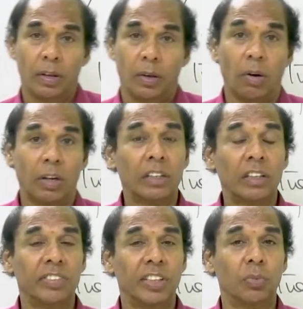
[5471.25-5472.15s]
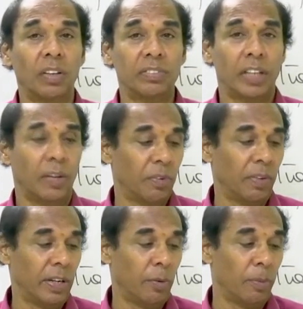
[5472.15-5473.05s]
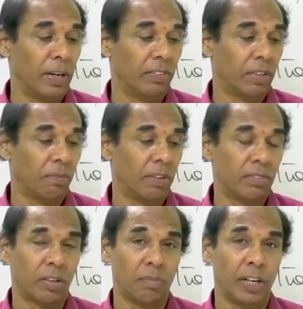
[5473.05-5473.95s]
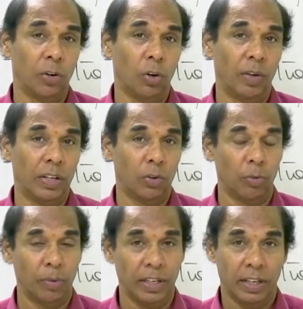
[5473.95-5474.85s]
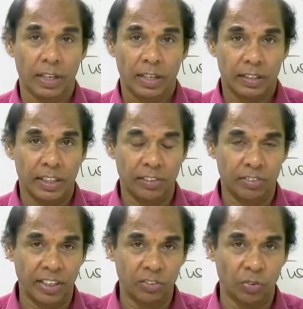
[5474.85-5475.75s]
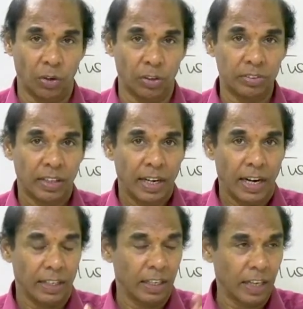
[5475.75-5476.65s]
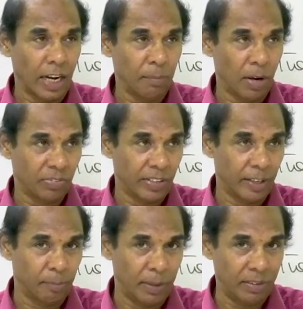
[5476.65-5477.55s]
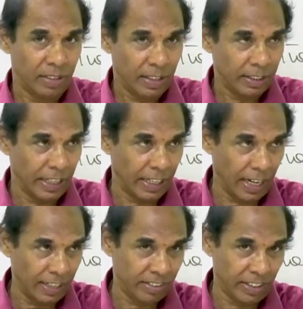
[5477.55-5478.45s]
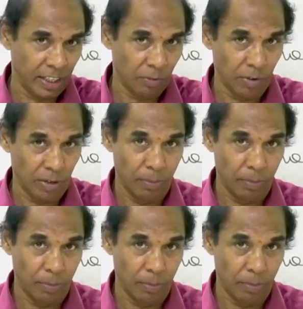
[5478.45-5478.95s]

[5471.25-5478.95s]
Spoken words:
What are the 6 words? Everyone, everybody, someone, somebody, no one, nobody. these 6 words at the time of statements they take singular verb.